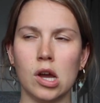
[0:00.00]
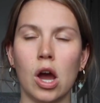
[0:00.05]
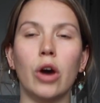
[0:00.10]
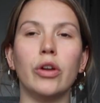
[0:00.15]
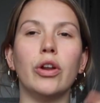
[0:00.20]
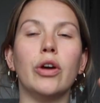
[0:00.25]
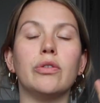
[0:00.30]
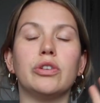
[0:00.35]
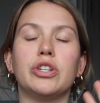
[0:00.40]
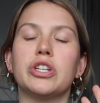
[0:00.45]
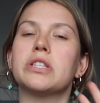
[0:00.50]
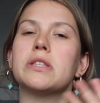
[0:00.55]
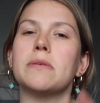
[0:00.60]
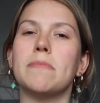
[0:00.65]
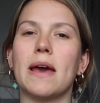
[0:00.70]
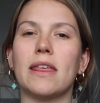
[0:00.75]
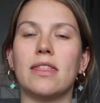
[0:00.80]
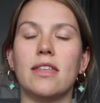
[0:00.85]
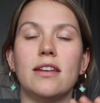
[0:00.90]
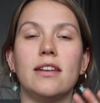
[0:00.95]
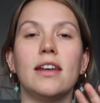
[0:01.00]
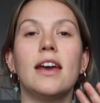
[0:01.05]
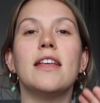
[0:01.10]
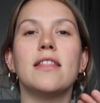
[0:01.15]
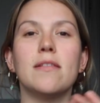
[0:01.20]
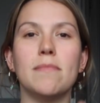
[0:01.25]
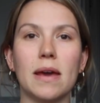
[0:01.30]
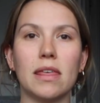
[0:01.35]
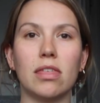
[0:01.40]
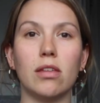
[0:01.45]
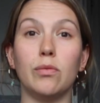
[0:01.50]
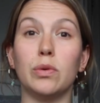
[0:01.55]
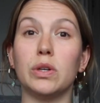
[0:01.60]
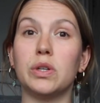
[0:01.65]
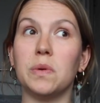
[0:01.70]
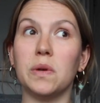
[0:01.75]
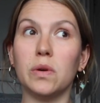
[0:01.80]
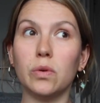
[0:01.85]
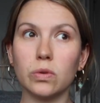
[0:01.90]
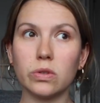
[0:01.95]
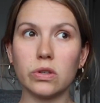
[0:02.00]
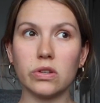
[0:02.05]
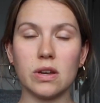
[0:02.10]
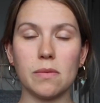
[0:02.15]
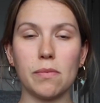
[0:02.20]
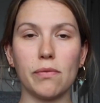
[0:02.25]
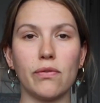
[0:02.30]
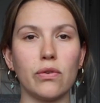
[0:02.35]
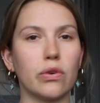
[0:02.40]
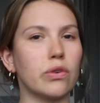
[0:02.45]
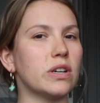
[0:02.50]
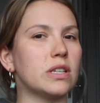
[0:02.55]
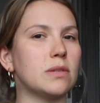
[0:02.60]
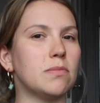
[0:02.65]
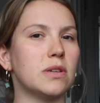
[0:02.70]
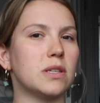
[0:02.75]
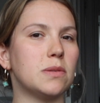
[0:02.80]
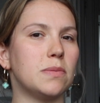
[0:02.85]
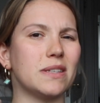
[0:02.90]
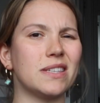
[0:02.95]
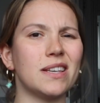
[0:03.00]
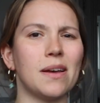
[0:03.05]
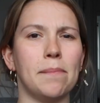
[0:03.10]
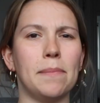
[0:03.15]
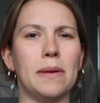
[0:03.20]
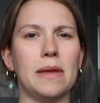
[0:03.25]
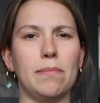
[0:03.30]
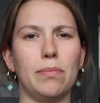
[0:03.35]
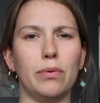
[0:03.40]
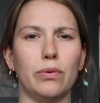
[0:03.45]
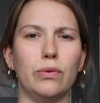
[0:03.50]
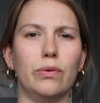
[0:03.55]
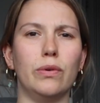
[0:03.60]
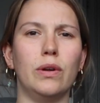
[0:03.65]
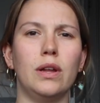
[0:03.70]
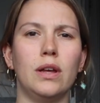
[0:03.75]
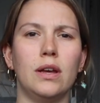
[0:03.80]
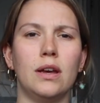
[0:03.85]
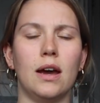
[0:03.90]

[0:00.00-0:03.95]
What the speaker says: Oh no, it was just the method which we also did before Christmas, but some people